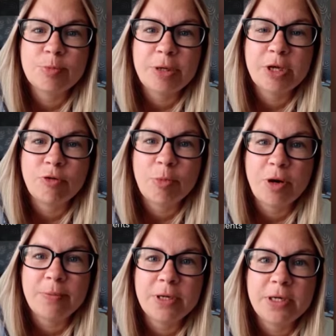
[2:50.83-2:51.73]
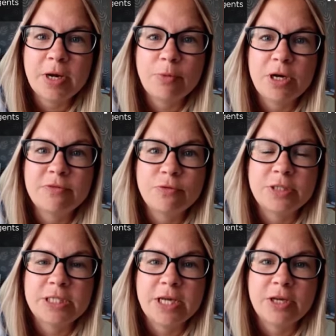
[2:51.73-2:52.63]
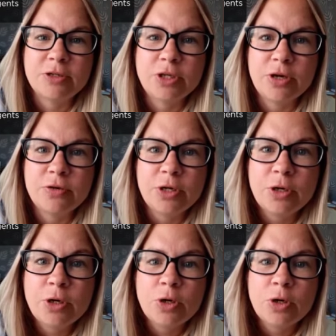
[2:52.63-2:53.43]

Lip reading: to book your appointment and we'll look forward to seeing you soon.